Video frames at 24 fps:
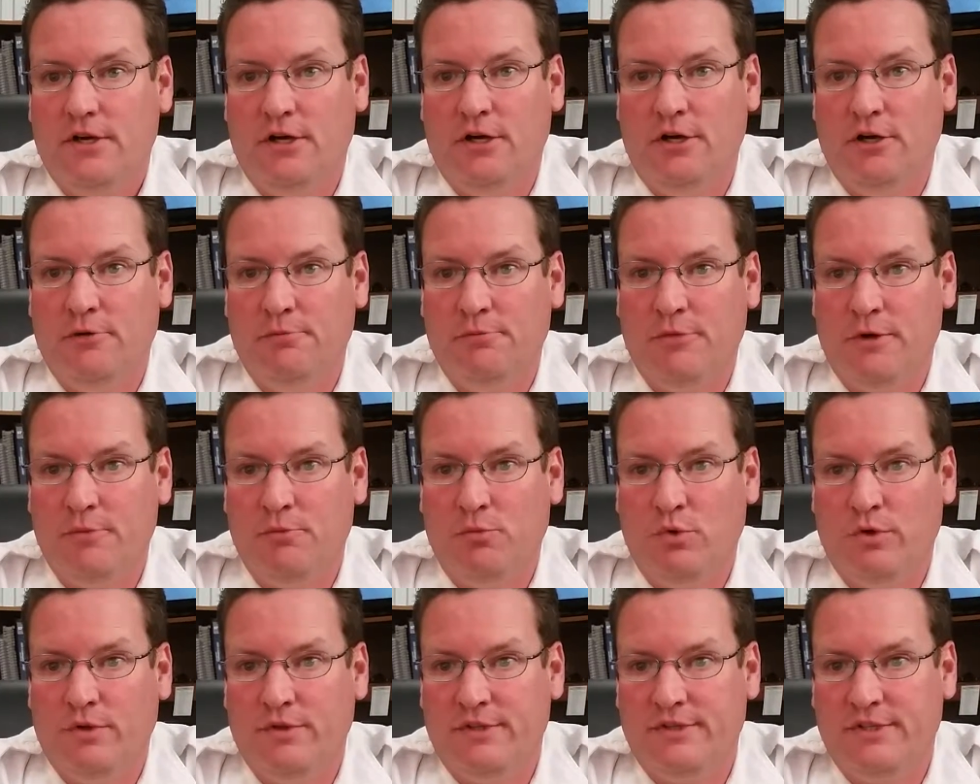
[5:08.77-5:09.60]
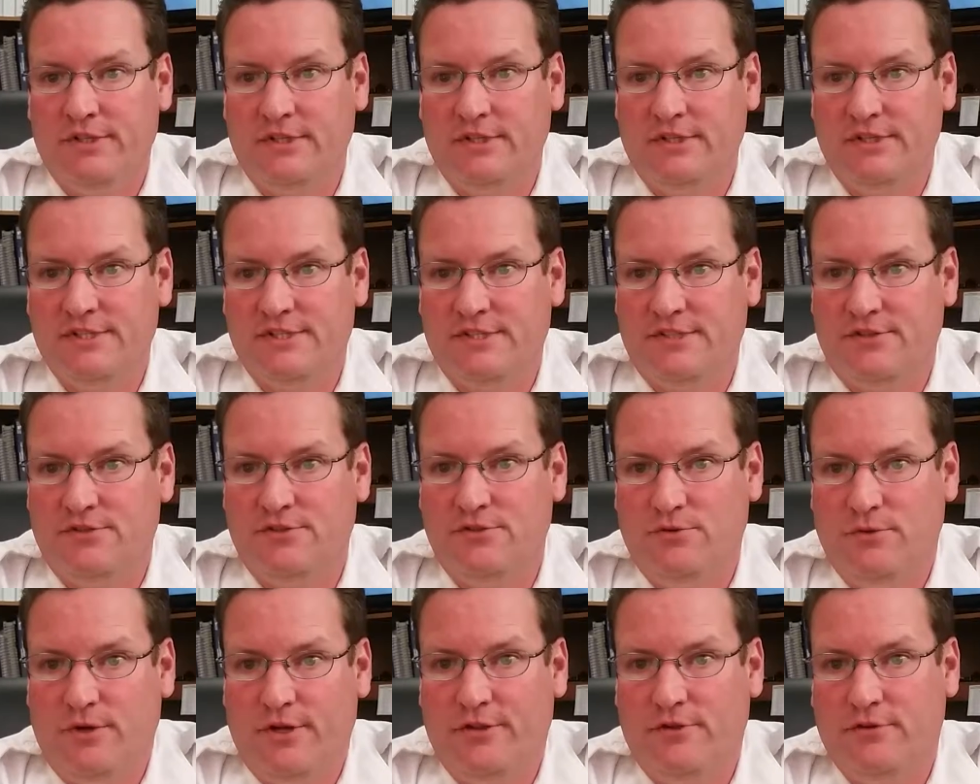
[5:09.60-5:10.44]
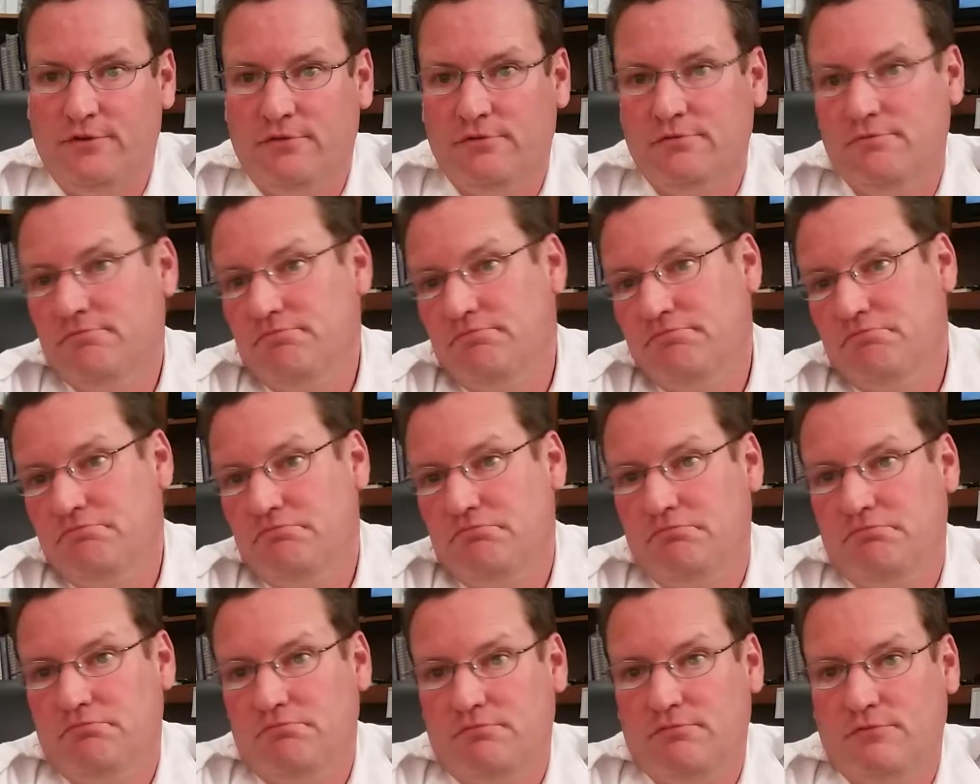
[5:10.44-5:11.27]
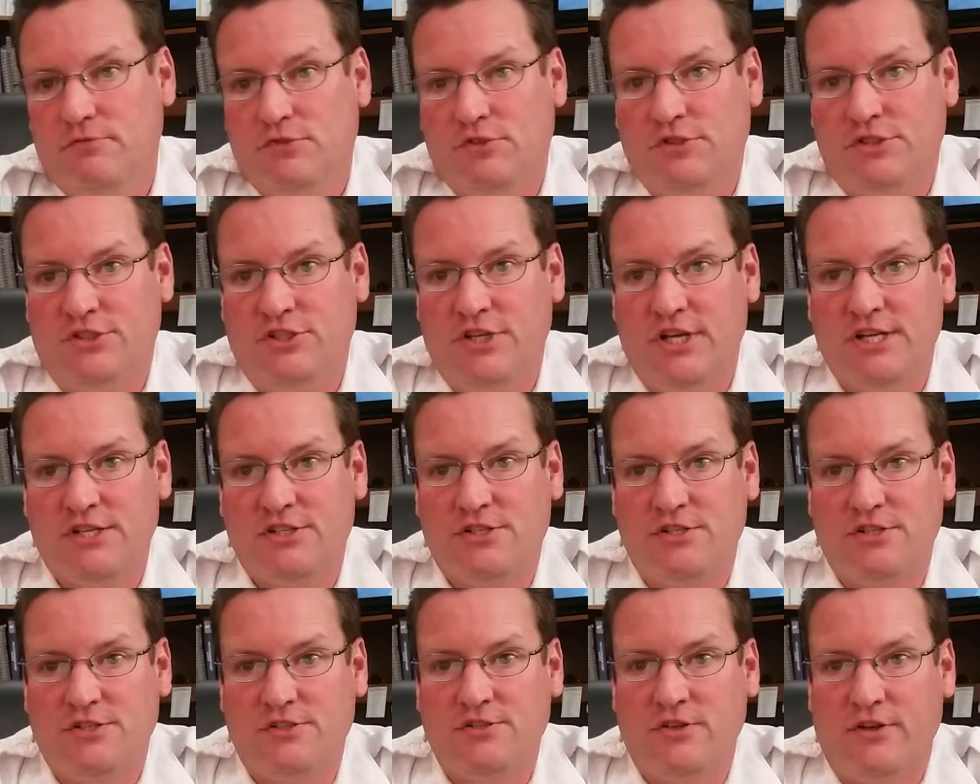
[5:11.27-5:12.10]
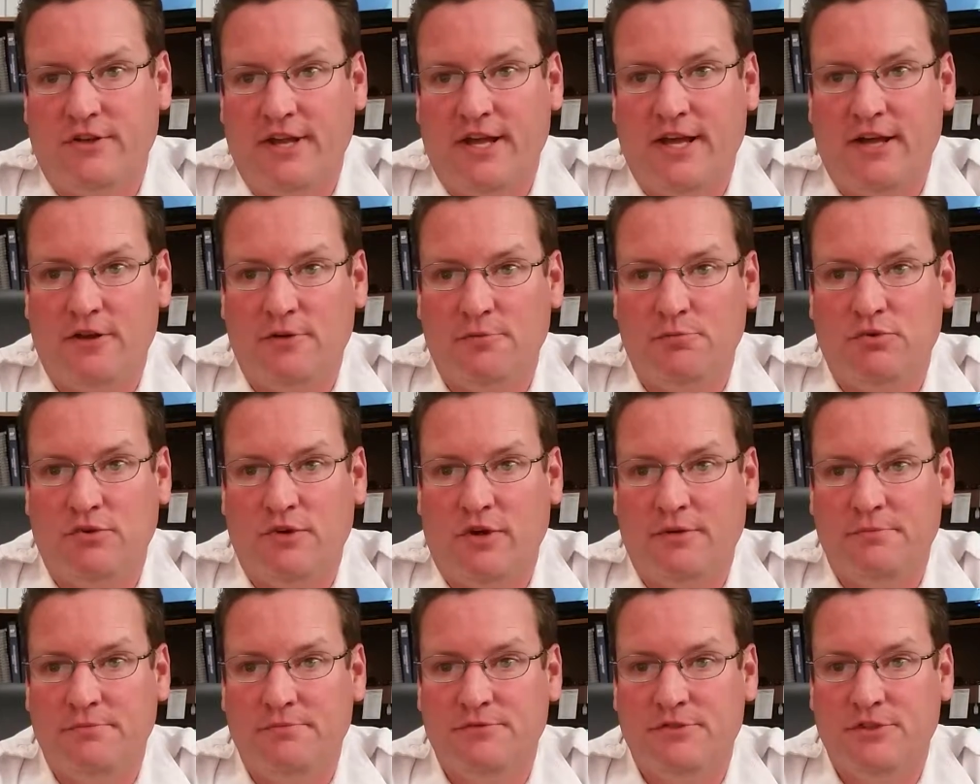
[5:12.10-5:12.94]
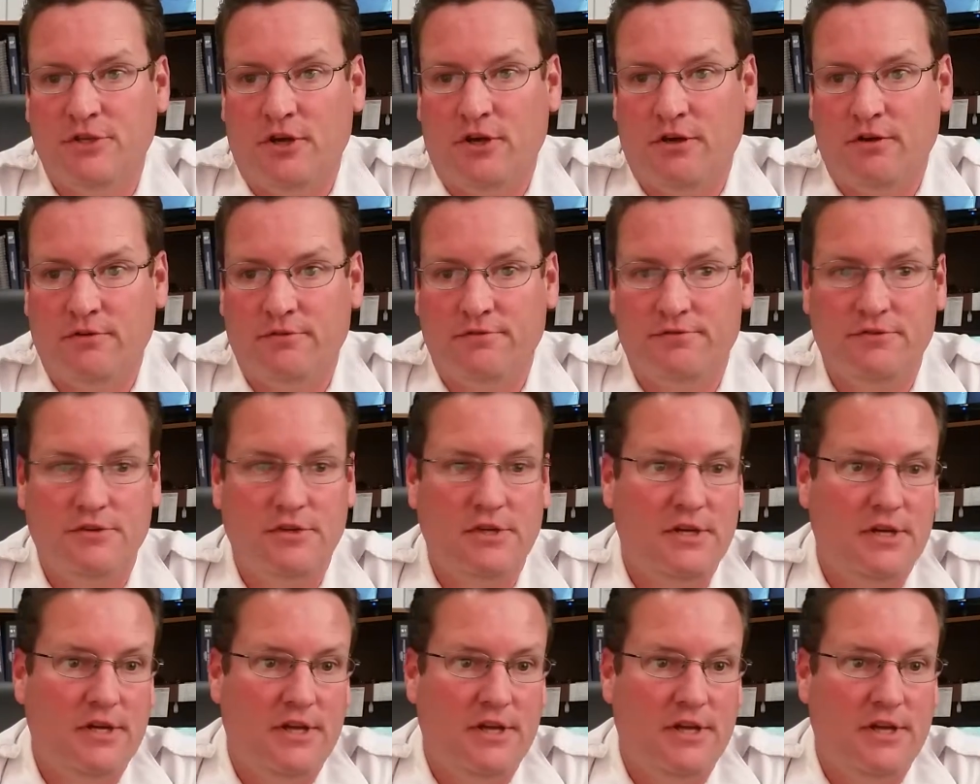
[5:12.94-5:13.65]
I'm willing to listen to other suggestions on how to problem solve.